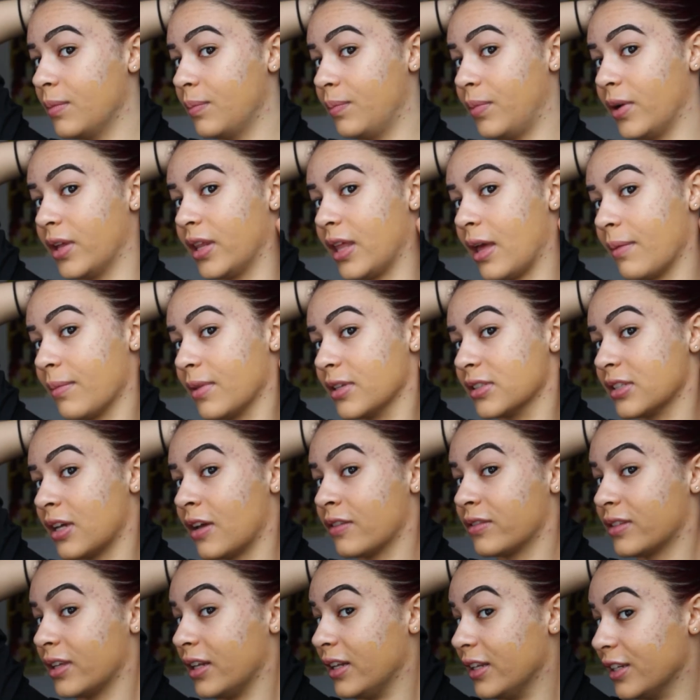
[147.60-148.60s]
But that means I
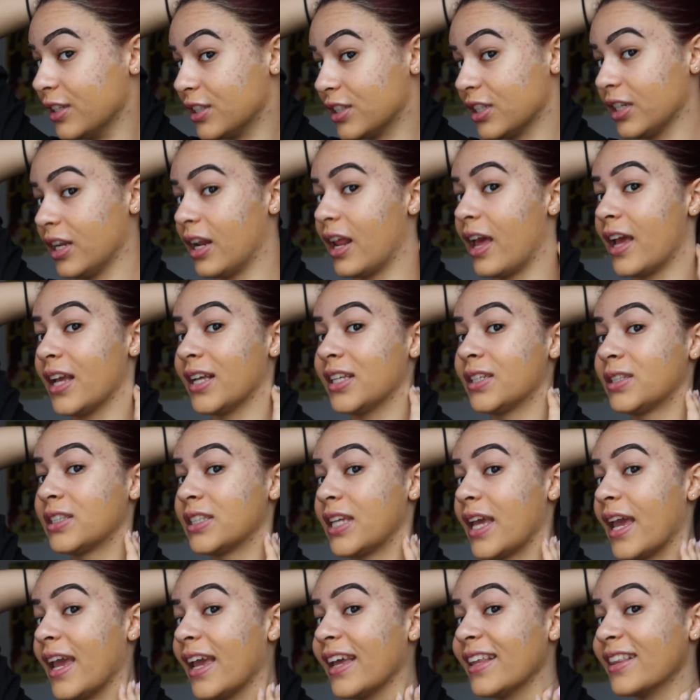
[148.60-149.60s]
have to literally like
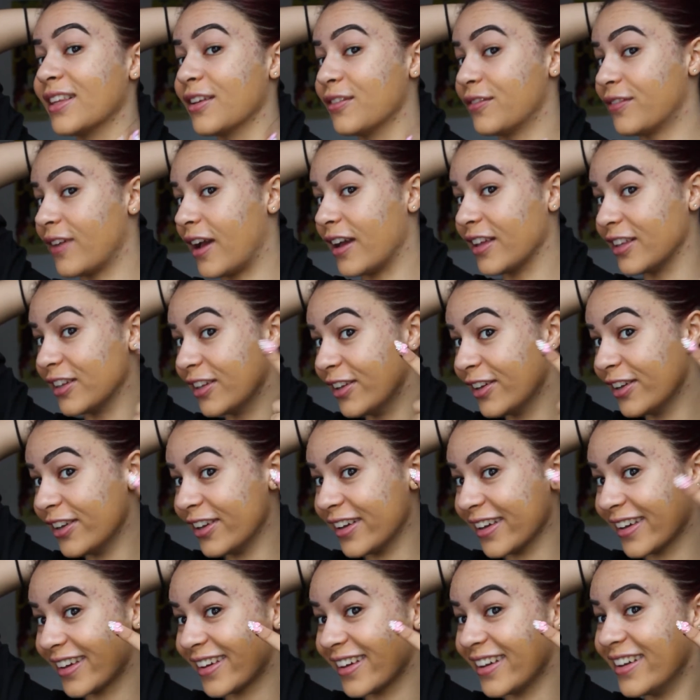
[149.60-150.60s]
take the
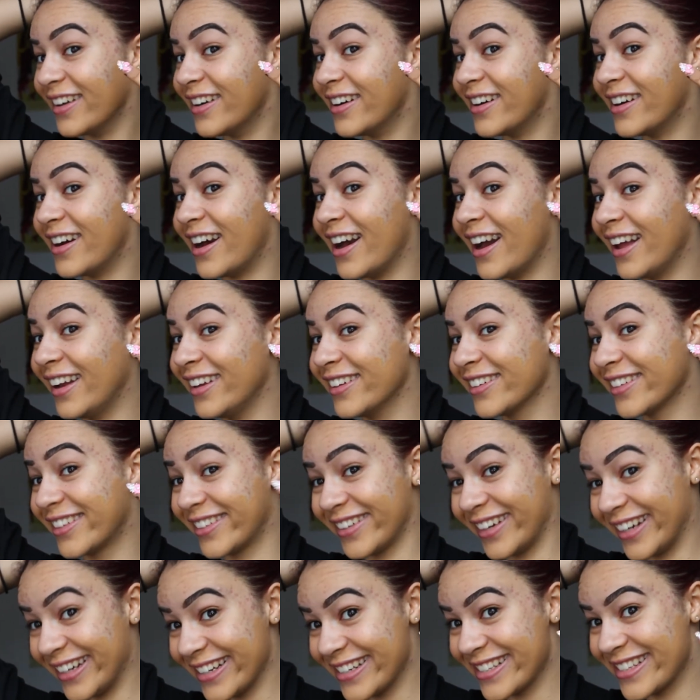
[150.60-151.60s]
look, I look
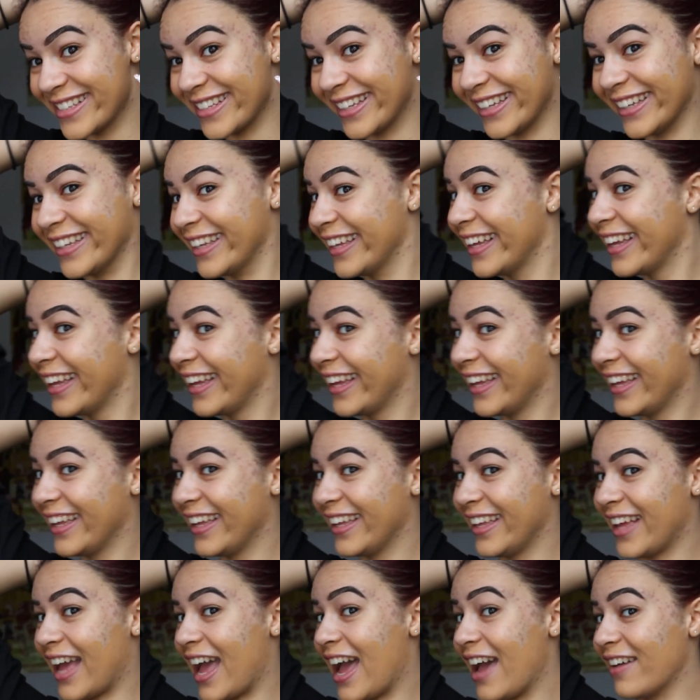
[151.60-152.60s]
crazy.
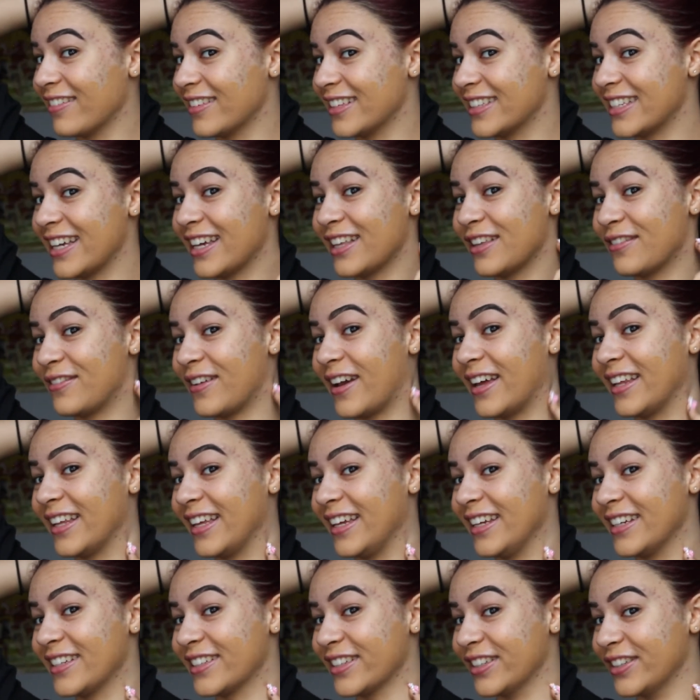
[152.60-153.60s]
I have to take the
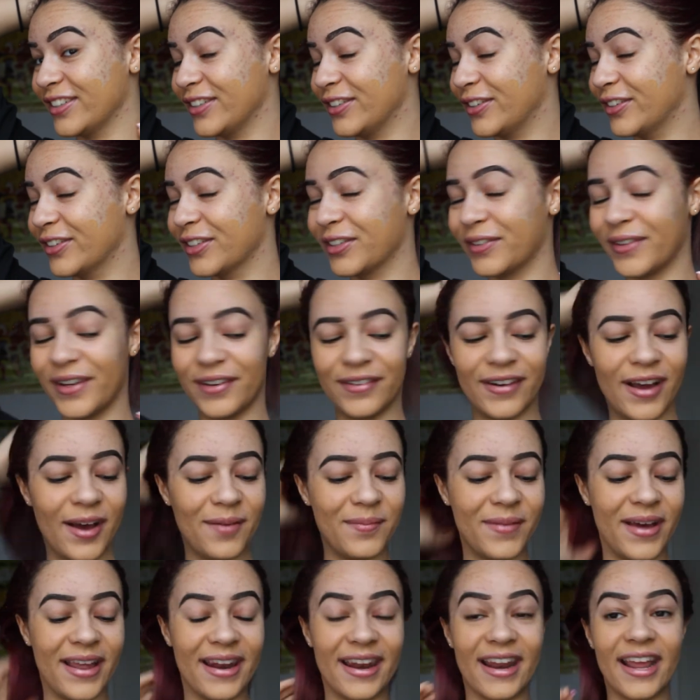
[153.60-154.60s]
foundation all the way
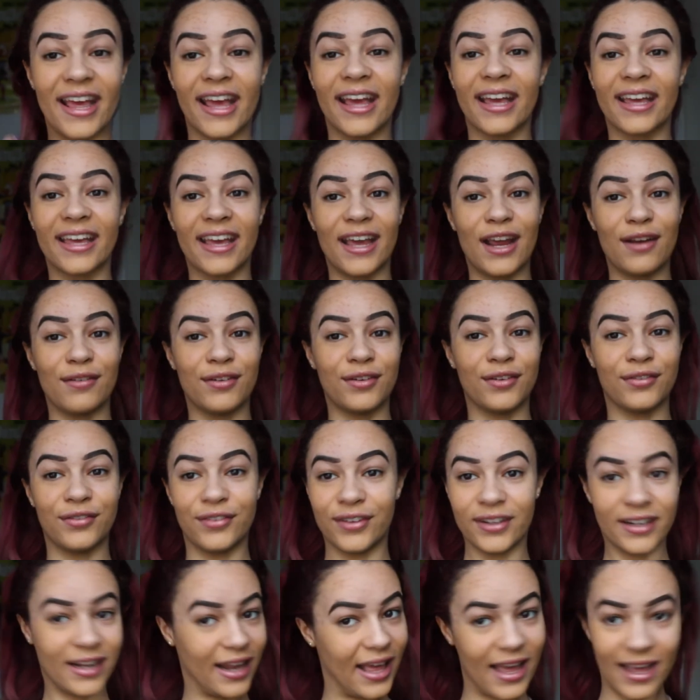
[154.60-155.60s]
around my neck,
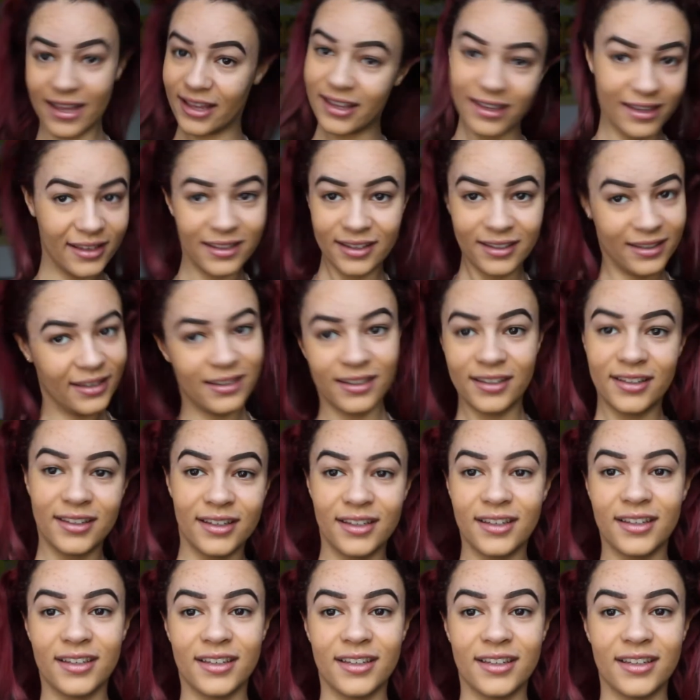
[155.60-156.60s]
everything like.
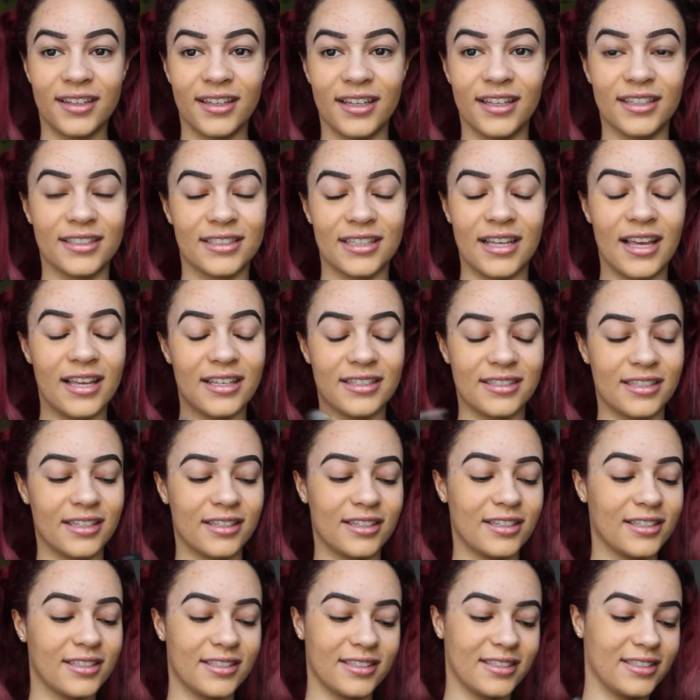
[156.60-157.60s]
It's
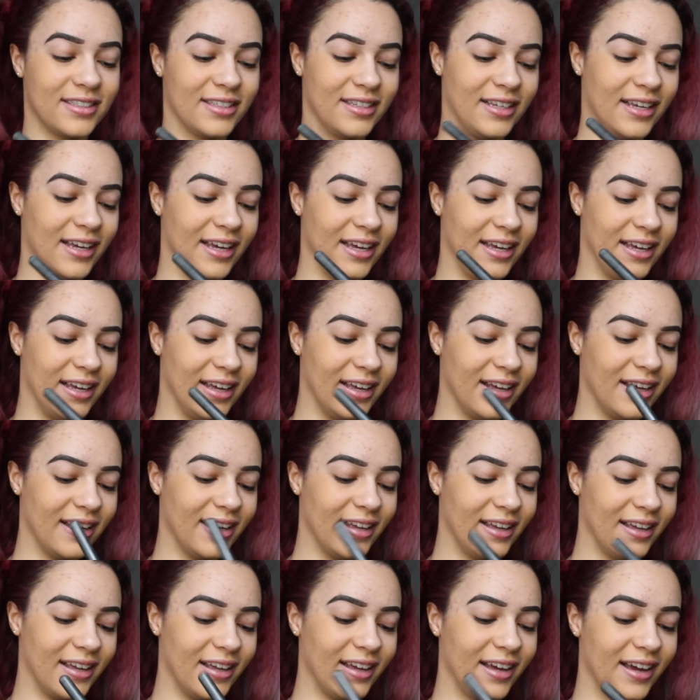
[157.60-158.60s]
just,
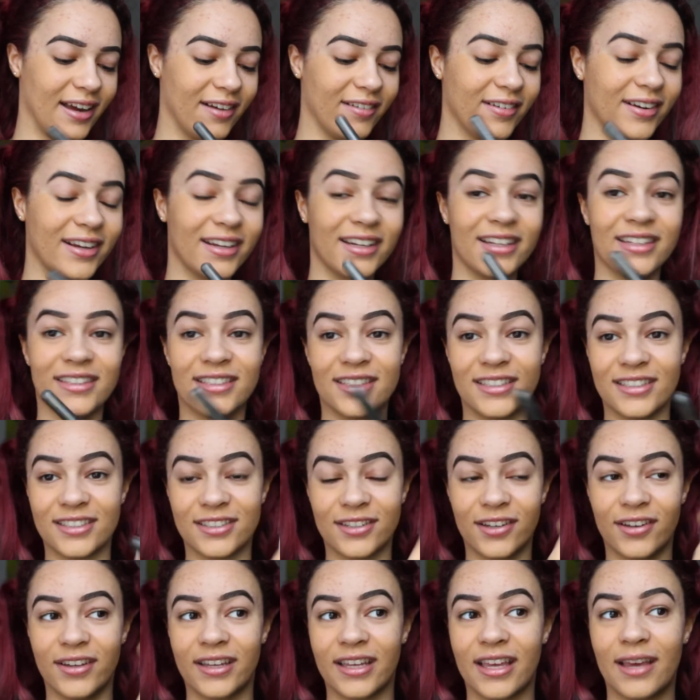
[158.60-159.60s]
I really need to just
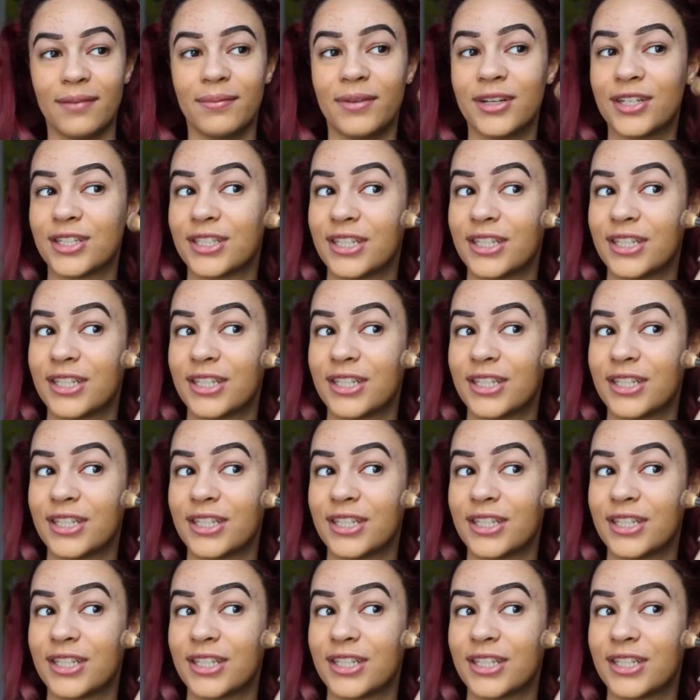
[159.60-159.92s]
go and get my